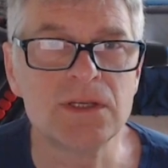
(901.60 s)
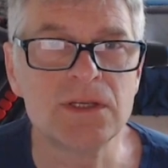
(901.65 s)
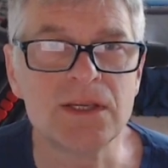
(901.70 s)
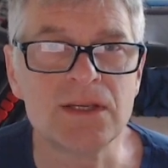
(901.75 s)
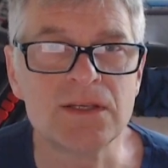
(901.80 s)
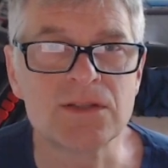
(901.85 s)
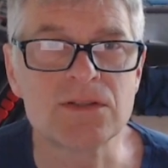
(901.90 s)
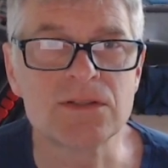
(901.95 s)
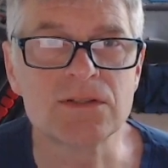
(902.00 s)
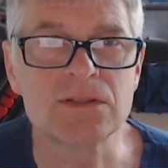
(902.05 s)

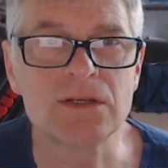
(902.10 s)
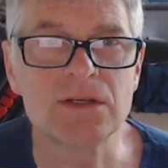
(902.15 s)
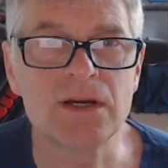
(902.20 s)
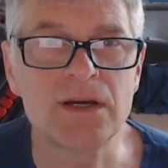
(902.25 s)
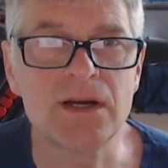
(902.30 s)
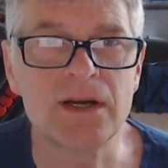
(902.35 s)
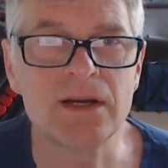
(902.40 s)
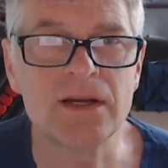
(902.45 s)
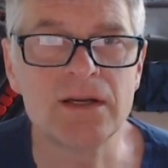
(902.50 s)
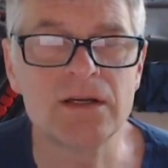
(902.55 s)
is
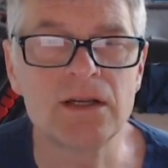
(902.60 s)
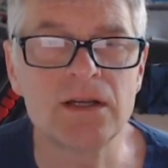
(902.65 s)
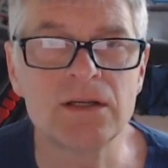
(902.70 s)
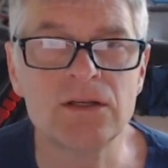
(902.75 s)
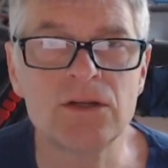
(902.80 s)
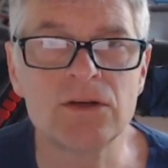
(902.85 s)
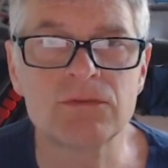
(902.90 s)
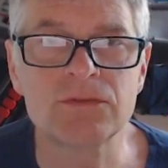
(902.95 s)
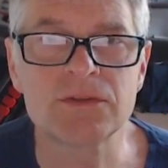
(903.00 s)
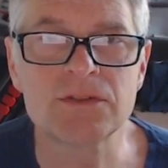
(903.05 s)
I
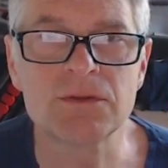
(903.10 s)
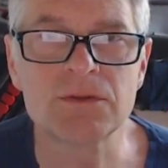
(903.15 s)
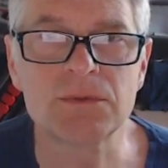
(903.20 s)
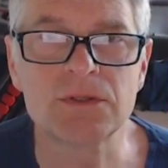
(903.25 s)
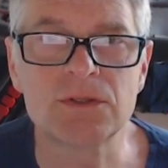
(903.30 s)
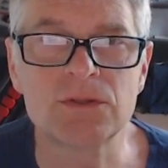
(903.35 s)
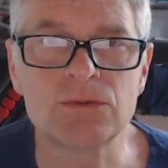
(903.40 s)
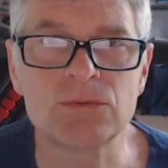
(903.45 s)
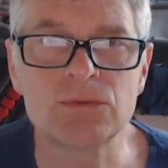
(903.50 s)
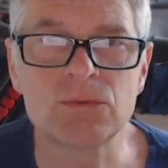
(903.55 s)
look for
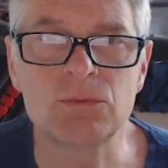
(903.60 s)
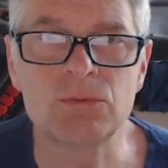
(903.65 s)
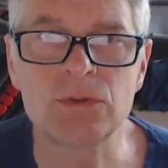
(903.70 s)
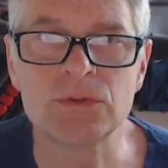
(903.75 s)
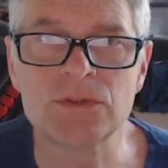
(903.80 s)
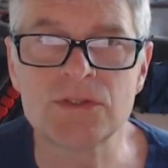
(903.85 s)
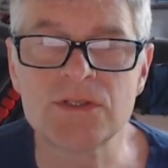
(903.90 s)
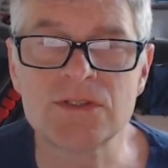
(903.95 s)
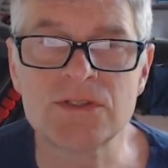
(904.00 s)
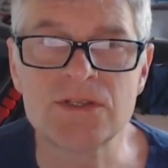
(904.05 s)
something called
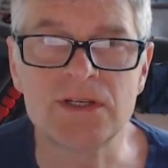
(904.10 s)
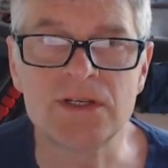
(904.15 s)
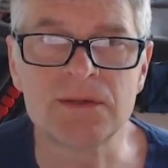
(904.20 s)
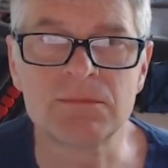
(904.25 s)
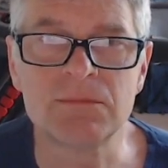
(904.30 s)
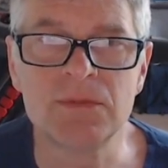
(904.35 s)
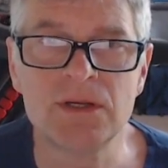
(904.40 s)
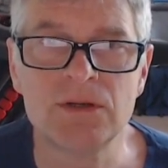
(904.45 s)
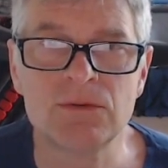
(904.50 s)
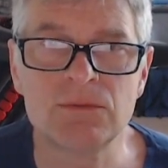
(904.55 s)
wanted
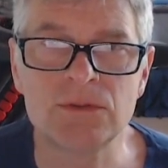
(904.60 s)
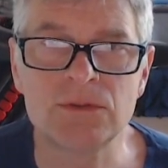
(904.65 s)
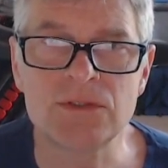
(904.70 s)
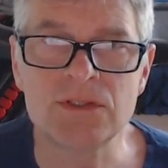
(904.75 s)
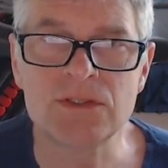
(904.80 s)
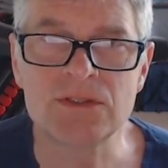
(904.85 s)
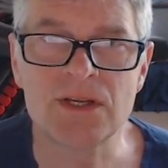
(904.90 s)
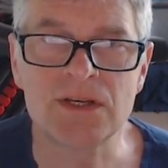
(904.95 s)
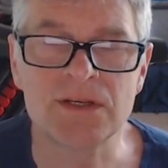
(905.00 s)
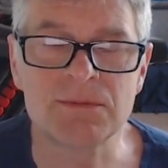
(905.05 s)
time.
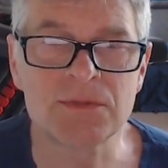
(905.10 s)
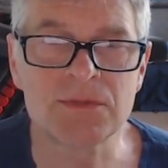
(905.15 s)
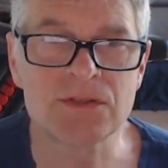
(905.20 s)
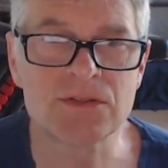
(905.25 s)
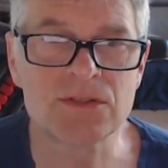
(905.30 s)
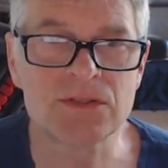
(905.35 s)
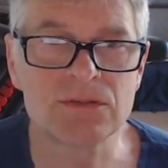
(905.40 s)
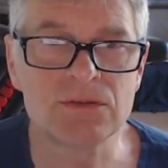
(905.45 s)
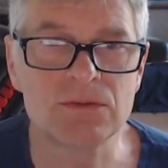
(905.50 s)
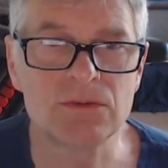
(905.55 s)
Wanted time
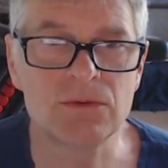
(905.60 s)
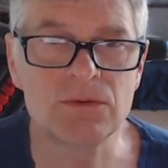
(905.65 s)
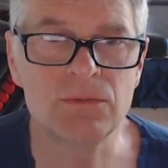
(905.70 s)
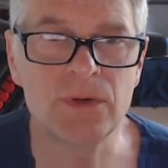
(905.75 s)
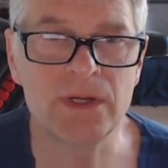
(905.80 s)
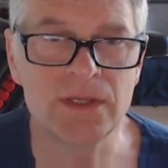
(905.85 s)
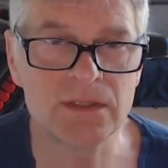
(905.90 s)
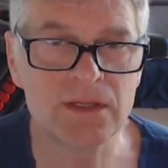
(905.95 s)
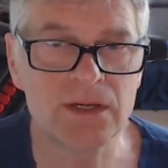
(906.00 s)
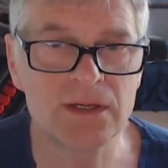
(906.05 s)
is
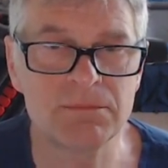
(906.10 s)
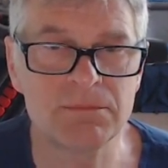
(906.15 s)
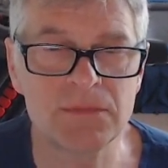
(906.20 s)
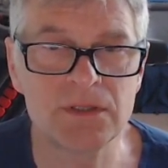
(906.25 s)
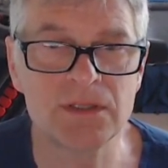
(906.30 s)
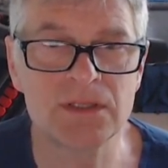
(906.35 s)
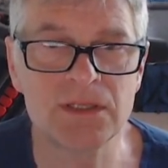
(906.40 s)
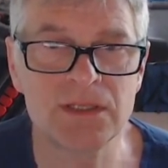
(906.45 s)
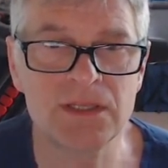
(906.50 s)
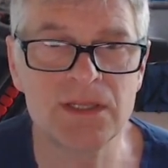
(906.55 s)
when I'm
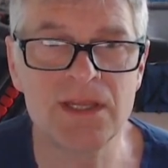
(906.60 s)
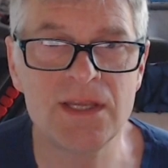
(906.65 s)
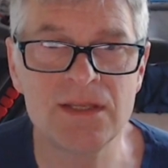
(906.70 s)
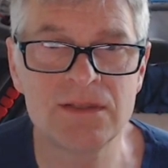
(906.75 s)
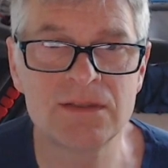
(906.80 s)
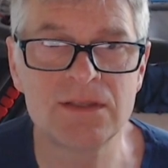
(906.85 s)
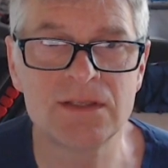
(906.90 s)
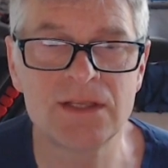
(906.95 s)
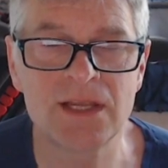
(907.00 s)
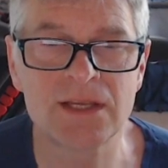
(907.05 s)
going to
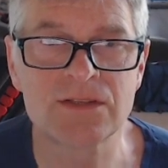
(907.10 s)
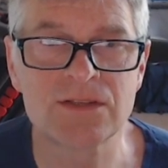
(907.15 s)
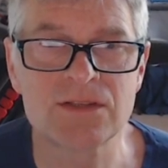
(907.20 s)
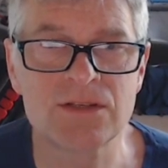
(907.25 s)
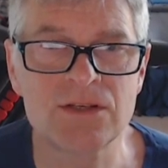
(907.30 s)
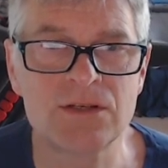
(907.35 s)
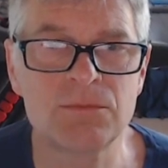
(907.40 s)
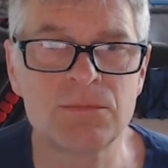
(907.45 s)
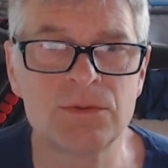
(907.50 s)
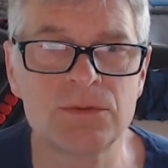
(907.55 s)
need the next
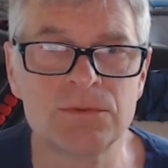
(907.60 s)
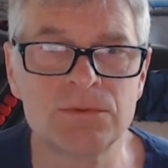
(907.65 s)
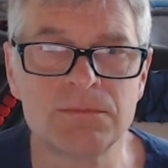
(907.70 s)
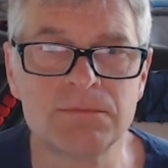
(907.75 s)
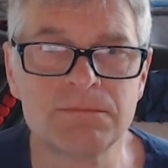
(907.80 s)
sample.